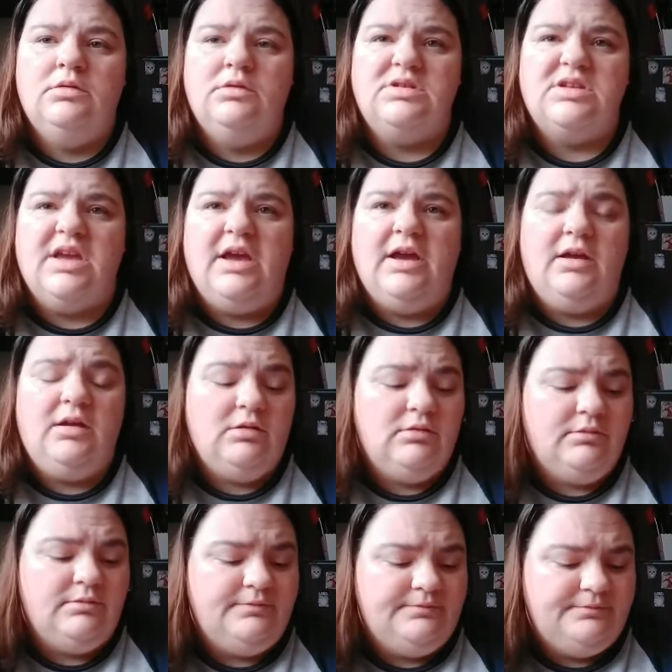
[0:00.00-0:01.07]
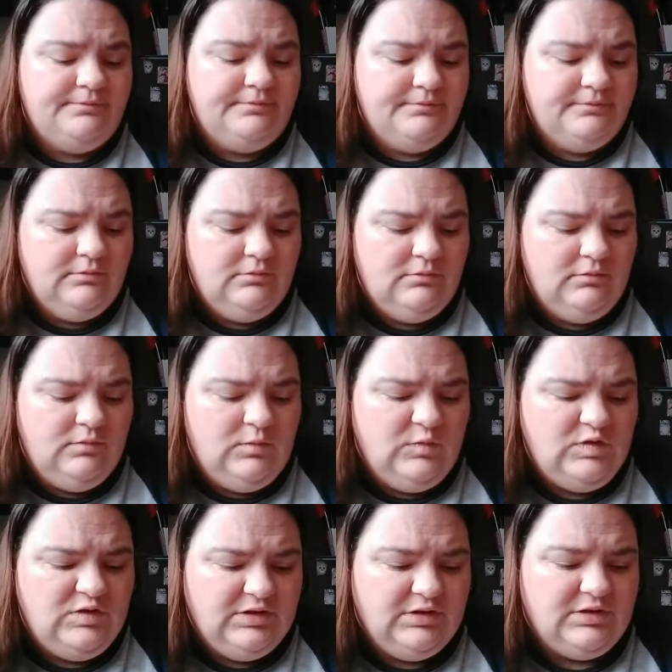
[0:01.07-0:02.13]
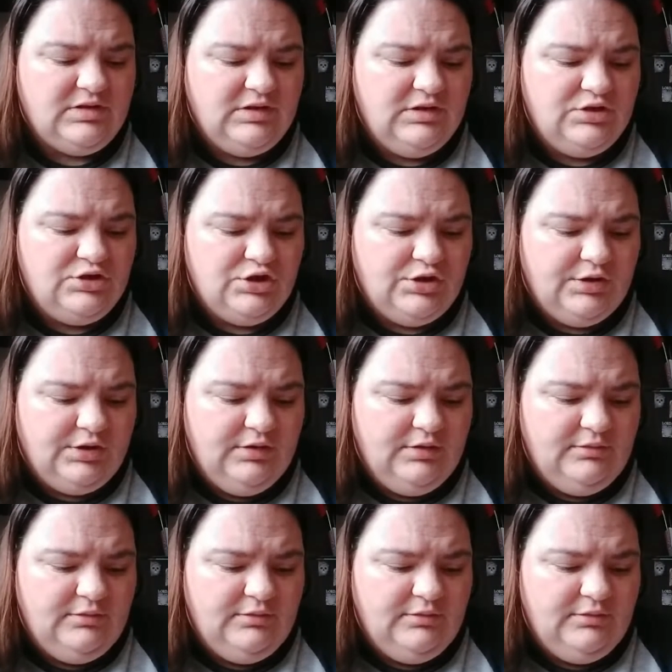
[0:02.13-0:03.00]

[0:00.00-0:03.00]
This cat. Seriously a jerk.